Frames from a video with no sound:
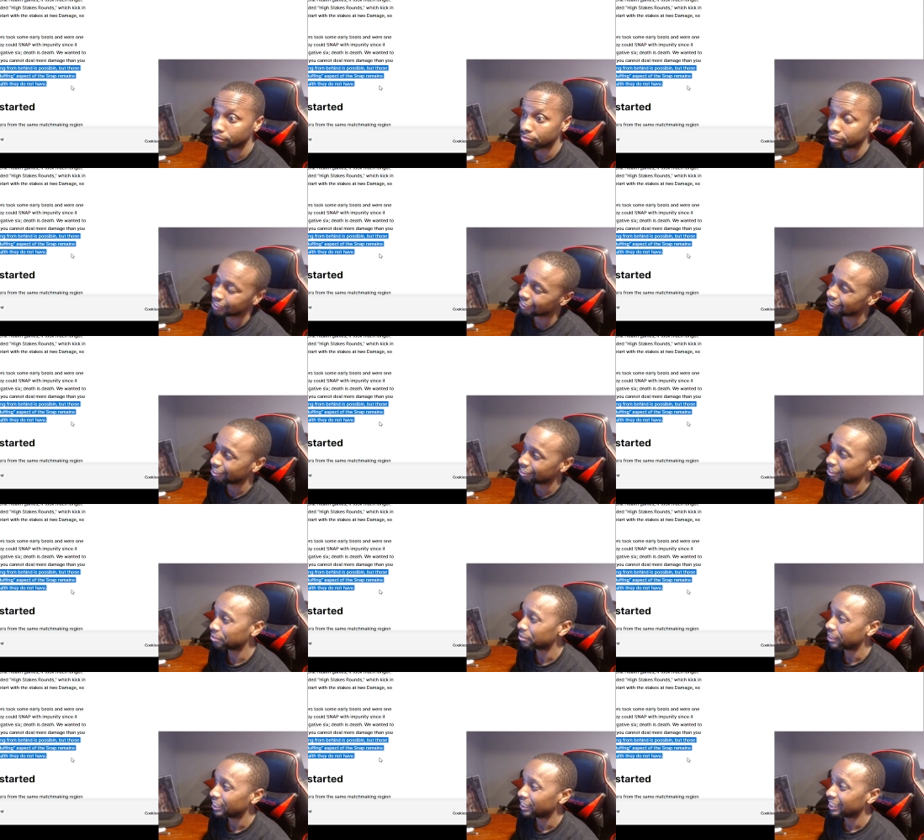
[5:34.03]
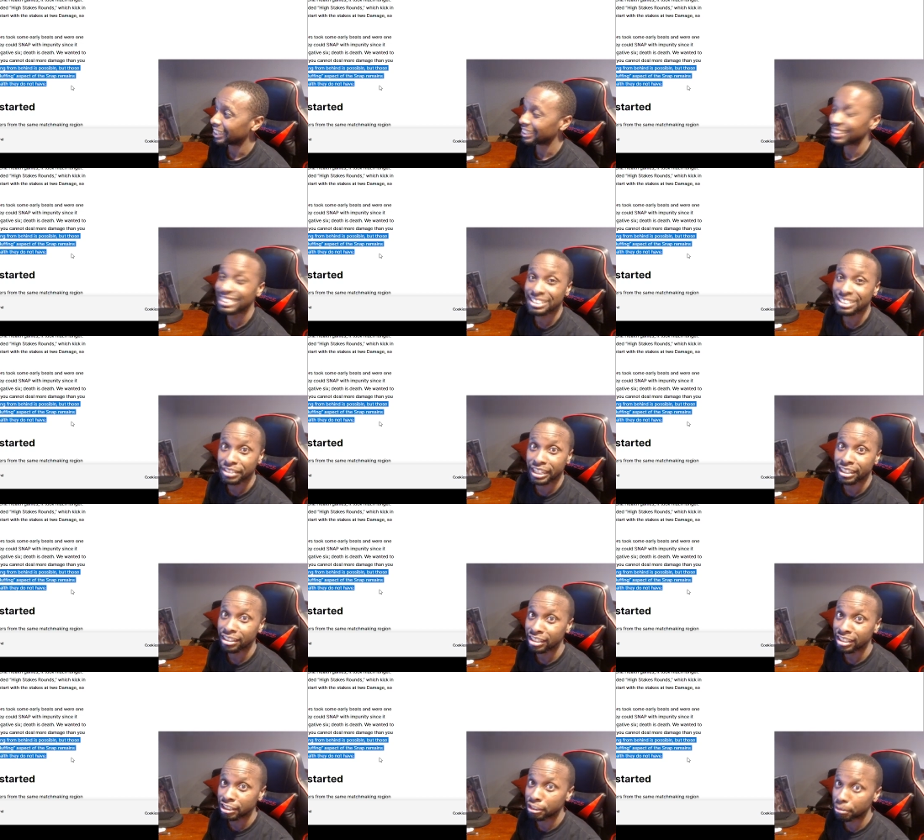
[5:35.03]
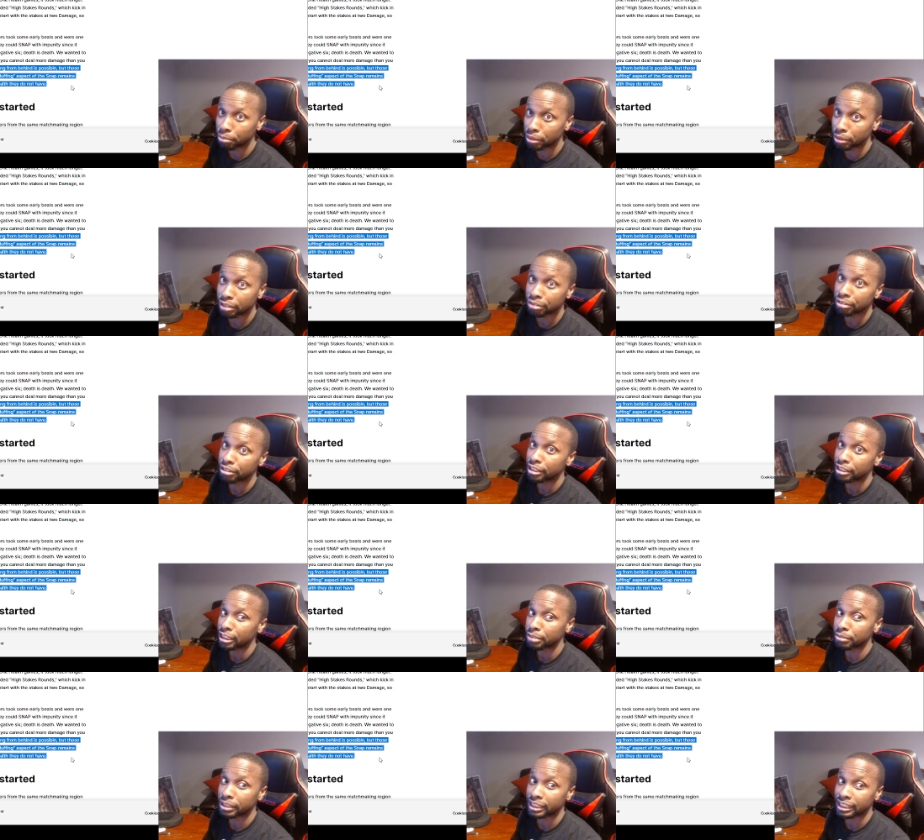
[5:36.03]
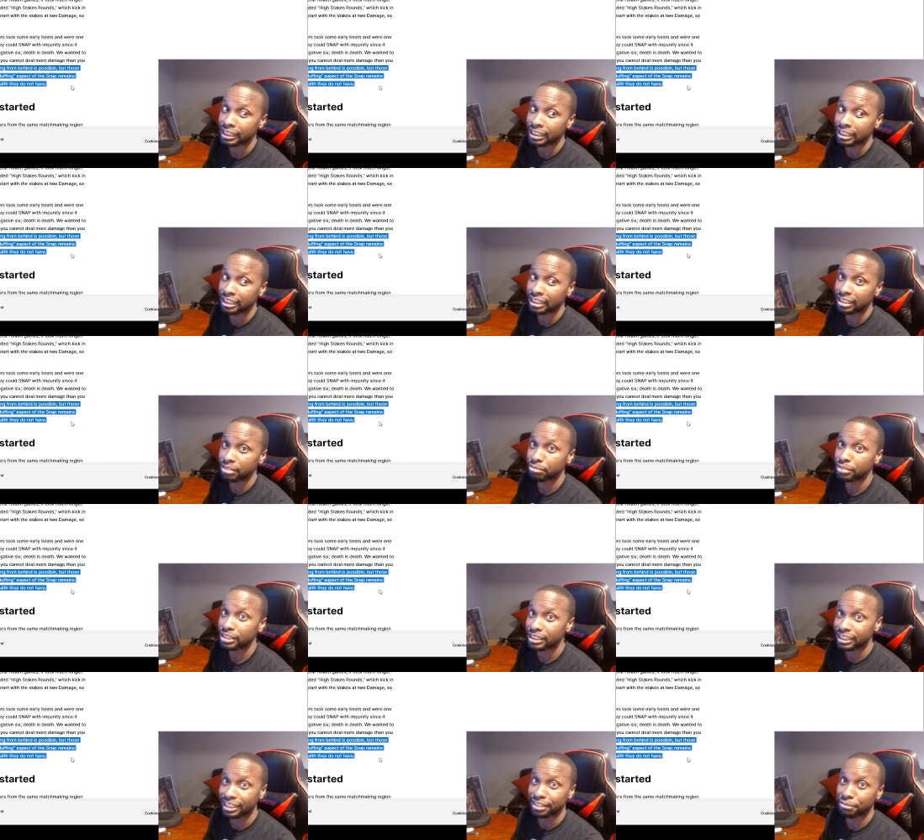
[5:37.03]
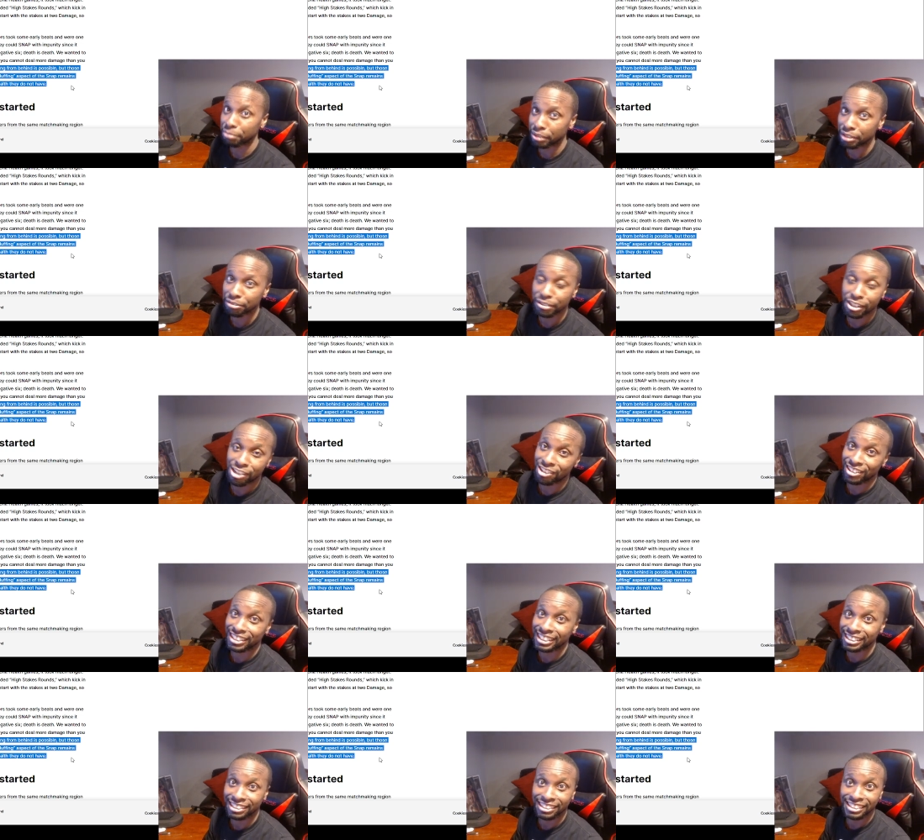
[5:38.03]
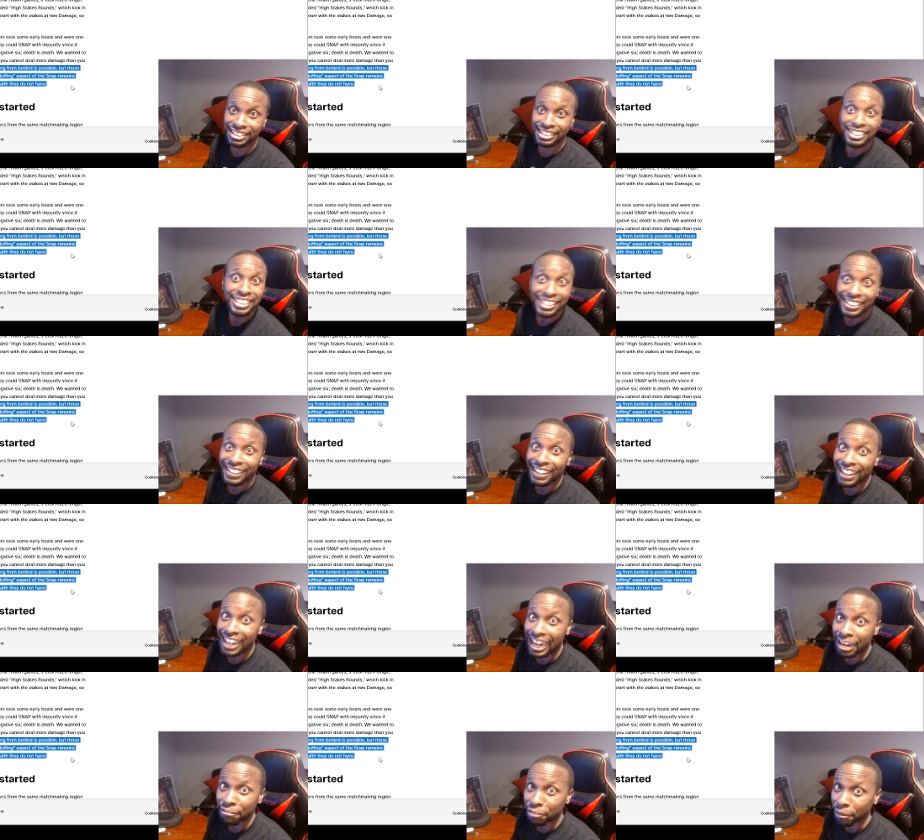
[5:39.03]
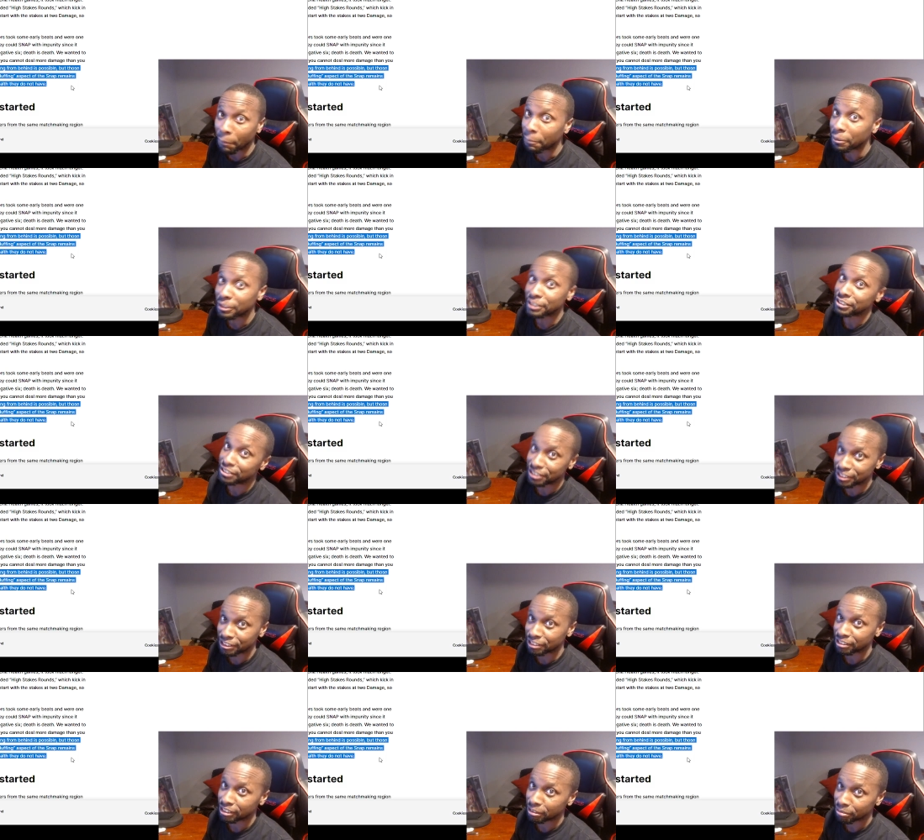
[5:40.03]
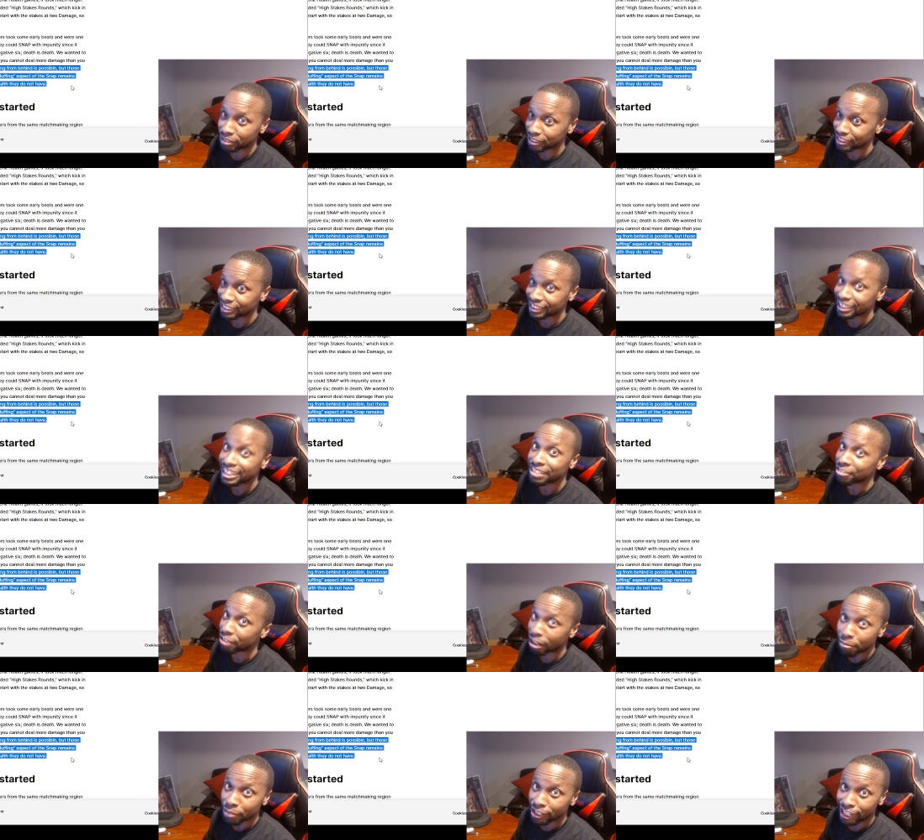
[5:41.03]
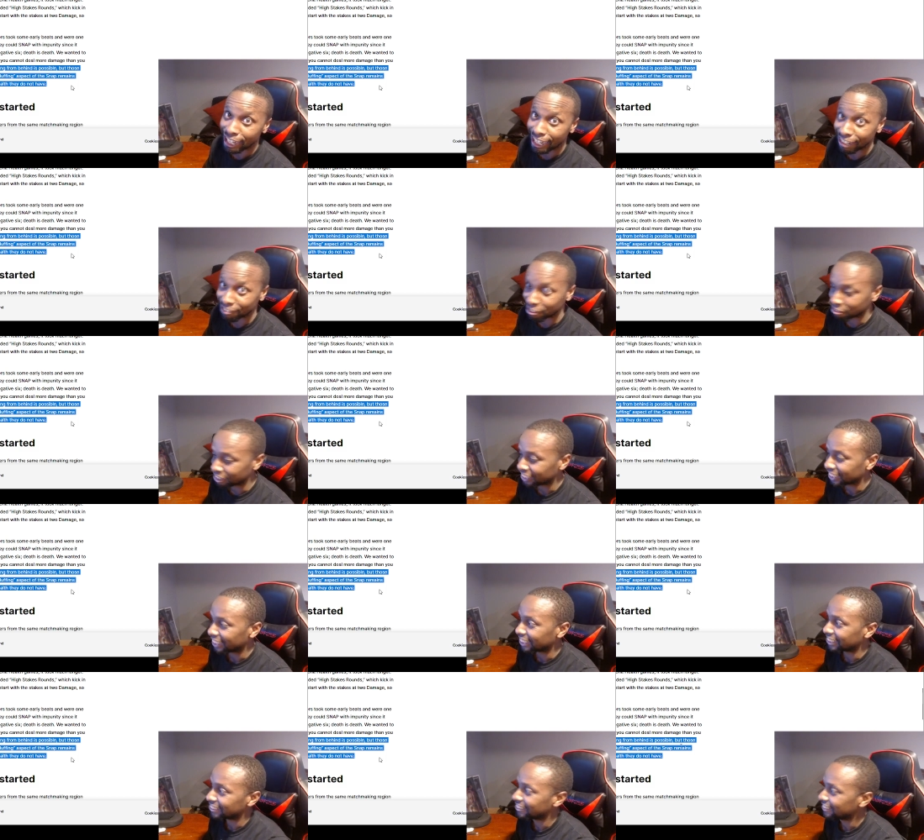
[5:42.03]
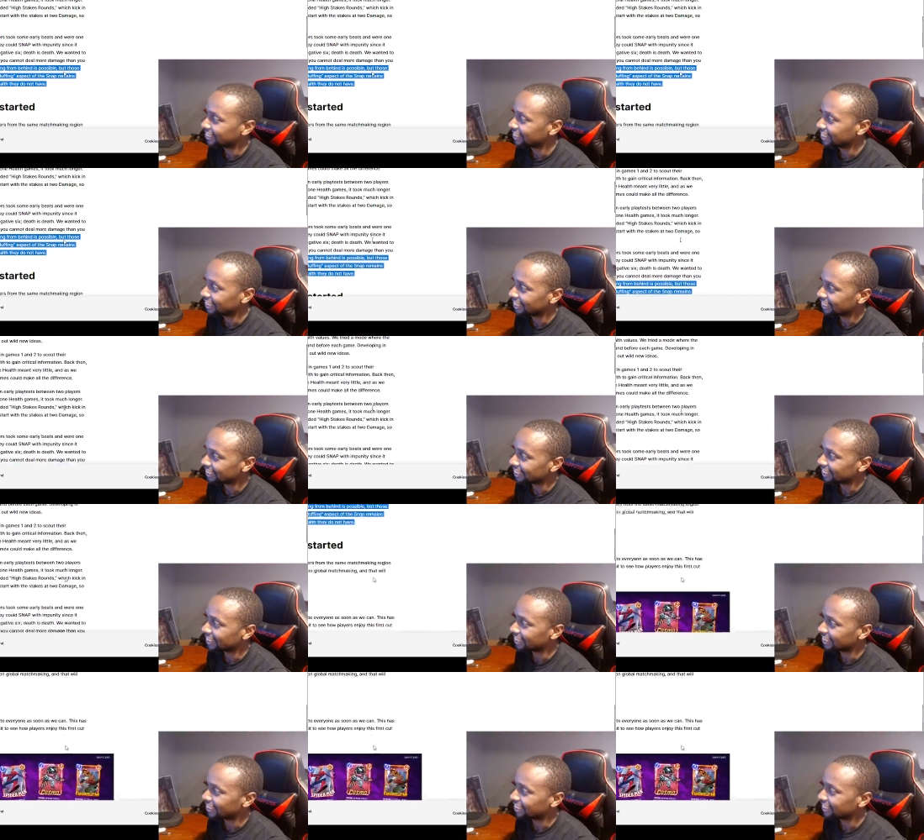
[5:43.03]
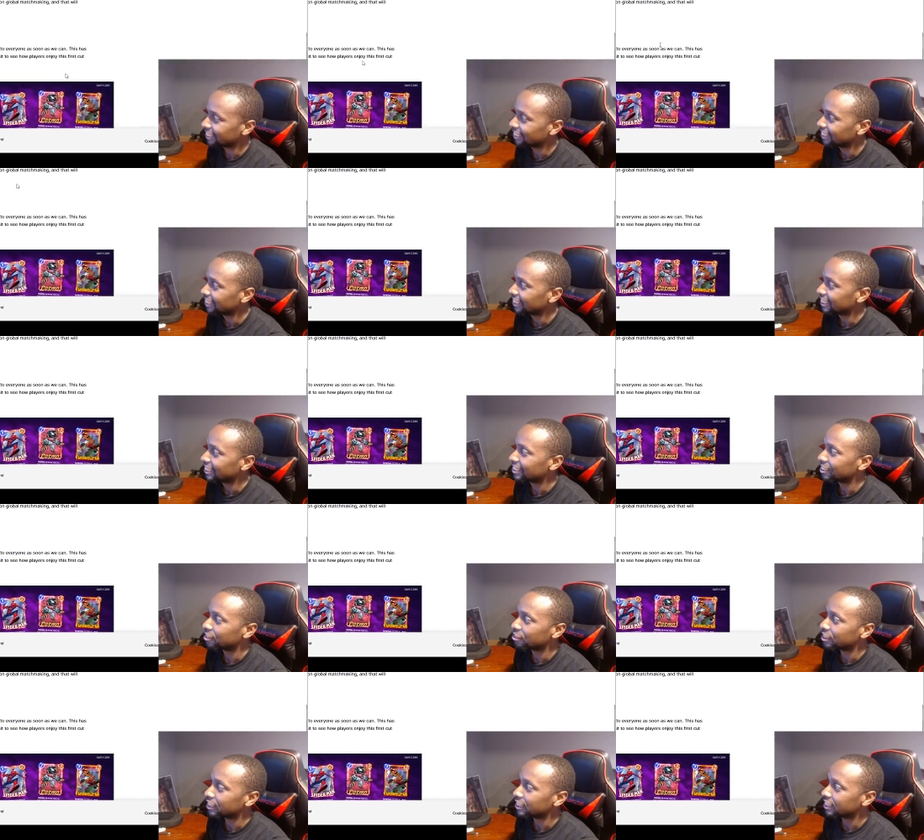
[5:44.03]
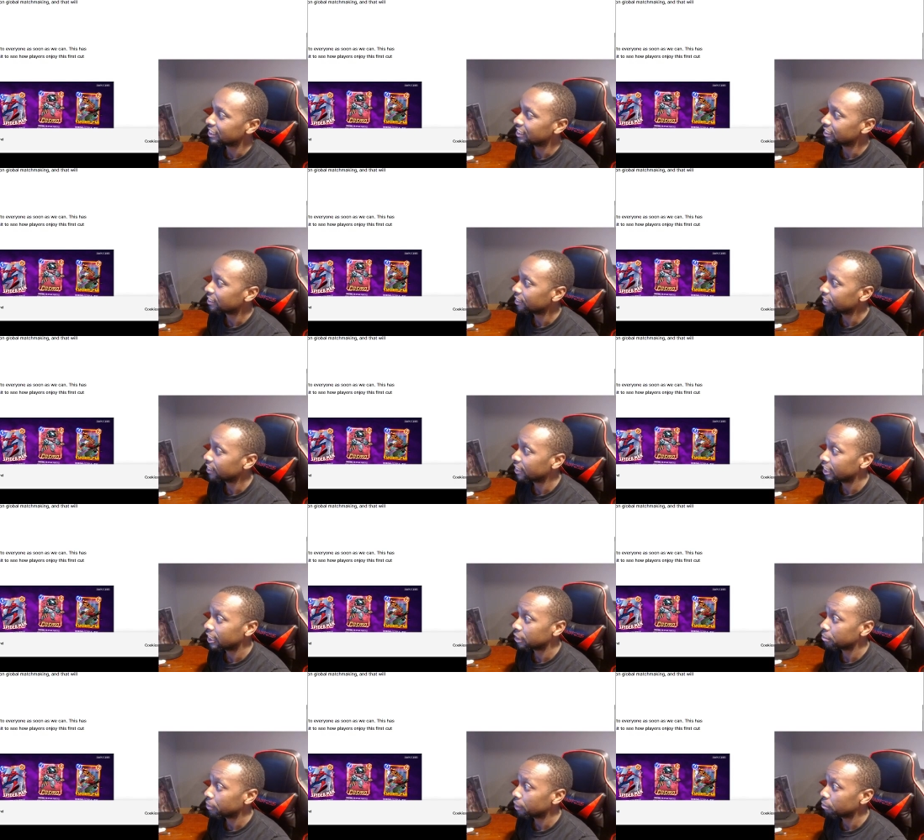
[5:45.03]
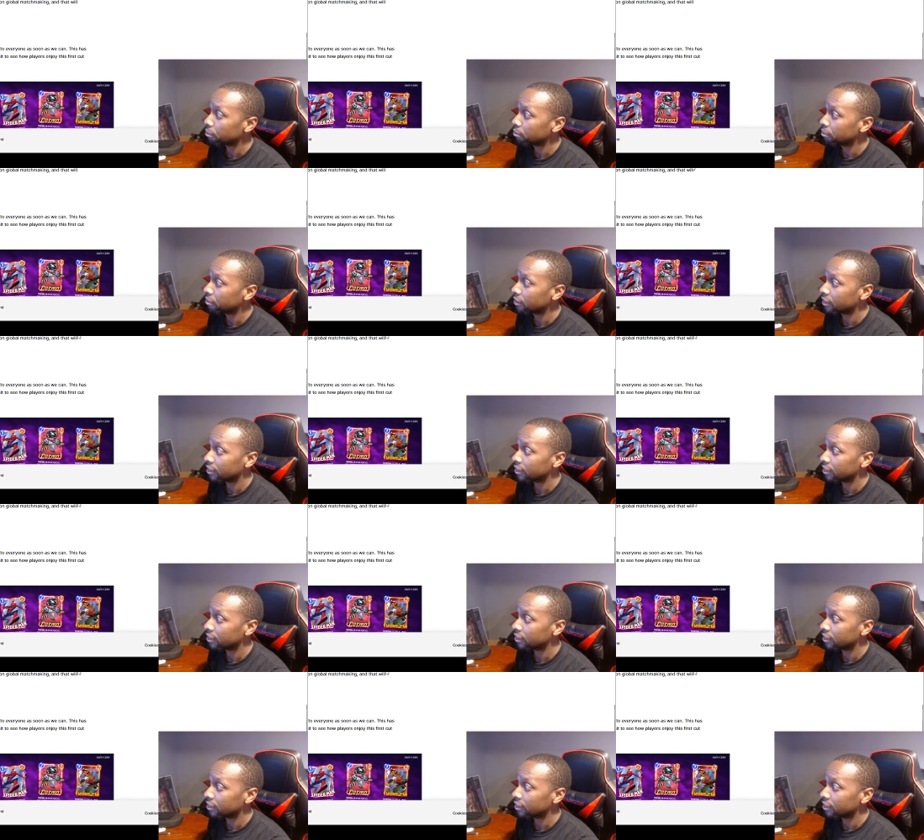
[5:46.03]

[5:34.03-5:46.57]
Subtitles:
I don't know. I guess if you had the lead, you could bluff. You'd be like, yeah, I'm bluffing. I already got the lead. I'm going to push you to your limit, even though I may not have the winning hand. That's kind of nice. So we're just getting started. Lounge Battle